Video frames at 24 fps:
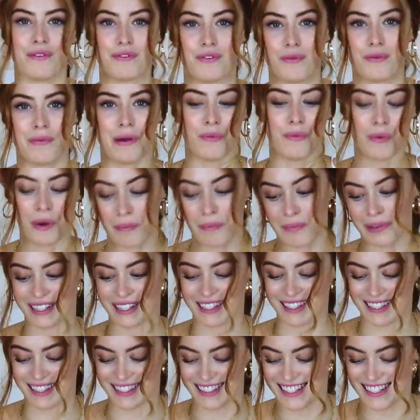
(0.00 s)
with all my one
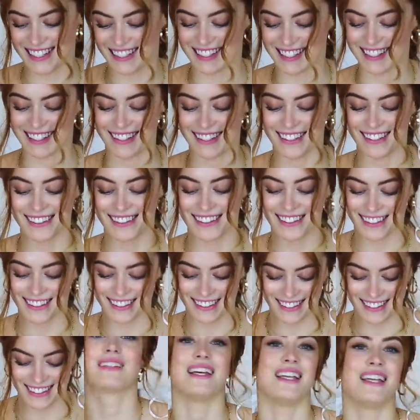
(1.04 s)
pieces this year.
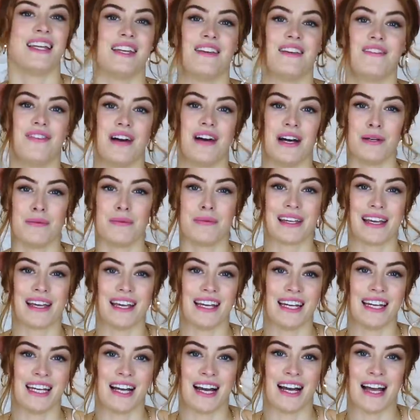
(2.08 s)
And then the final
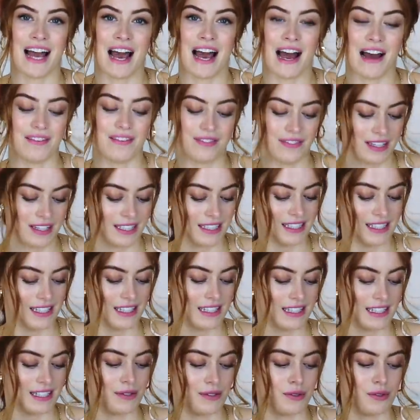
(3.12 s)
bikini I have is
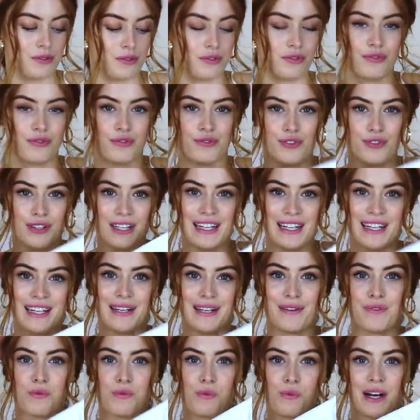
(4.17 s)
this little frilly
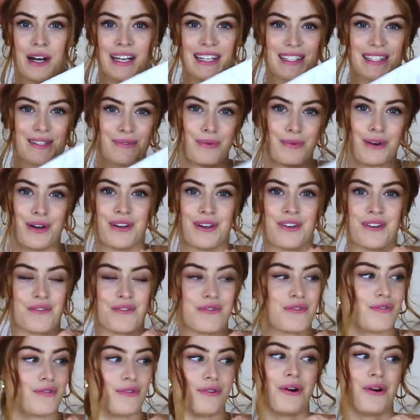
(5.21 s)
white one
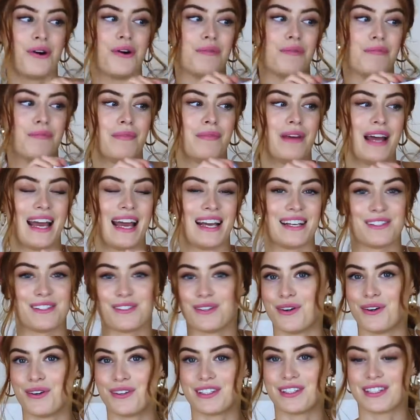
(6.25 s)
from
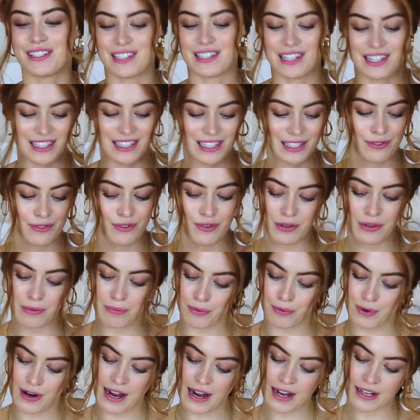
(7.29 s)
ASOS. This is from the
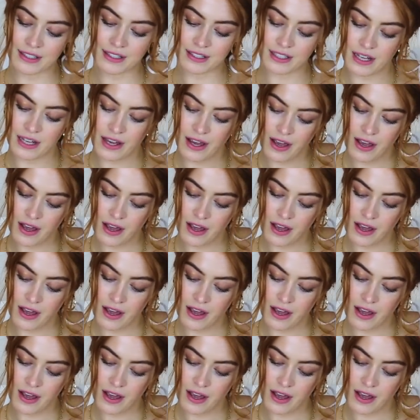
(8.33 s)
brand